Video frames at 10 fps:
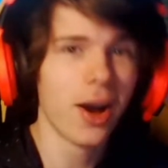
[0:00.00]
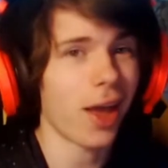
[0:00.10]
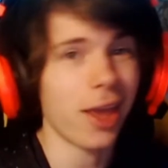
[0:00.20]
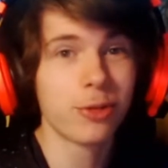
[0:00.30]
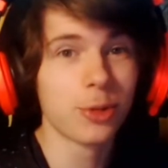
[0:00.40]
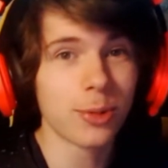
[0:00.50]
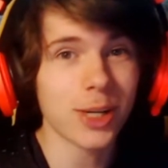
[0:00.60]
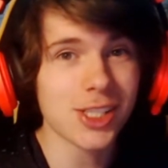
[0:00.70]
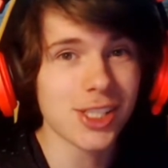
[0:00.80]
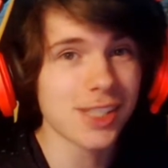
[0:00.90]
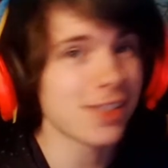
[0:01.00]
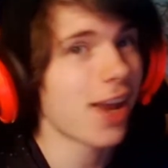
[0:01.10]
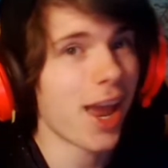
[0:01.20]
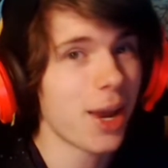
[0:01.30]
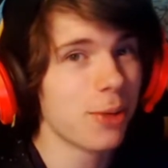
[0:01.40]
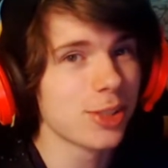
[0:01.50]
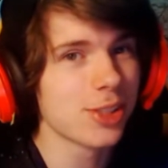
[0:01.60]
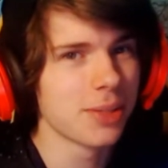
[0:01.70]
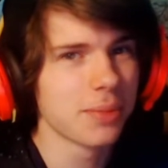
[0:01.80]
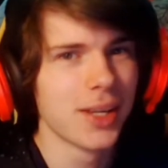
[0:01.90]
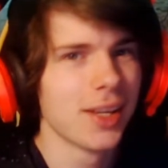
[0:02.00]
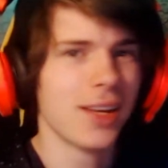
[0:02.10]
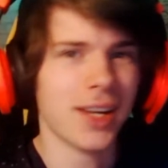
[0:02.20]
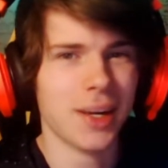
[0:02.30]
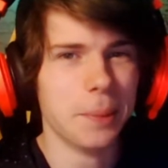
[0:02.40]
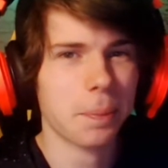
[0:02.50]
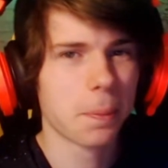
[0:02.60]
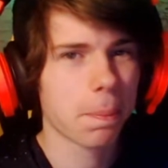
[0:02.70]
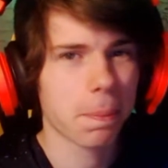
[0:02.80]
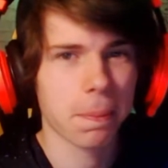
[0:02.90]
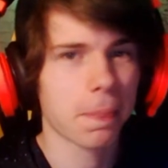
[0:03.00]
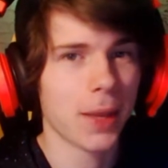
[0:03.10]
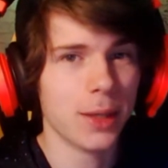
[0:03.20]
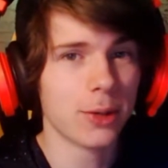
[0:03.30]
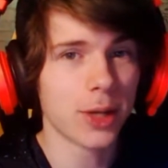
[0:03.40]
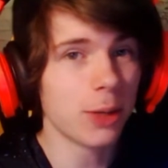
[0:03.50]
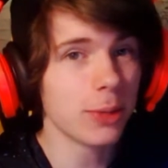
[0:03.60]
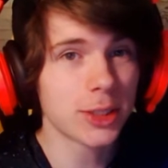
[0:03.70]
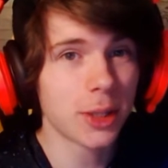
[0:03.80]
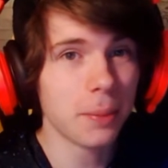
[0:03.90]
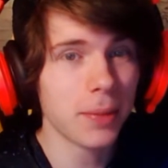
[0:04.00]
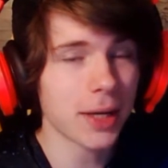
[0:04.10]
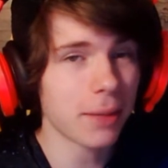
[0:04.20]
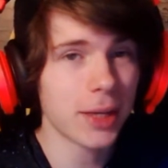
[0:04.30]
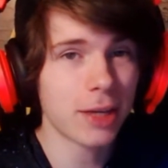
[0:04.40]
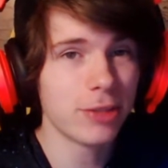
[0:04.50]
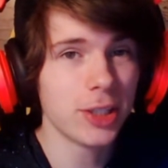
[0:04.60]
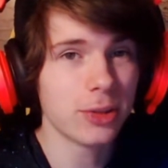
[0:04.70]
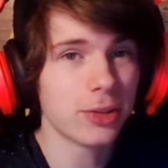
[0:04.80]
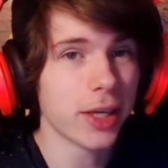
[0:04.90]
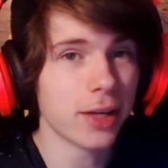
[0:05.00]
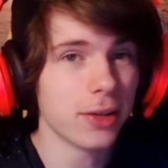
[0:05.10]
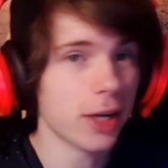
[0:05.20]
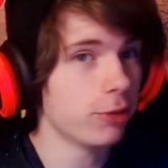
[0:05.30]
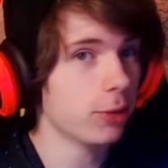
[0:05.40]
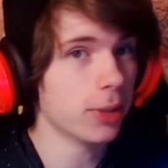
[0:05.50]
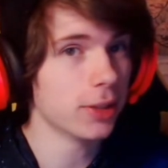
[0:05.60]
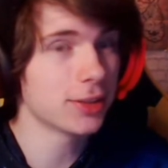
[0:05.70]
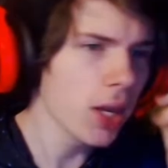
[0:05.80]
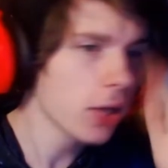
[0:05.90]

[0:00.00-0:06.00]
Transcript: If you're watching this, hey, what's up? Um, you can always come back and make a video together if you want.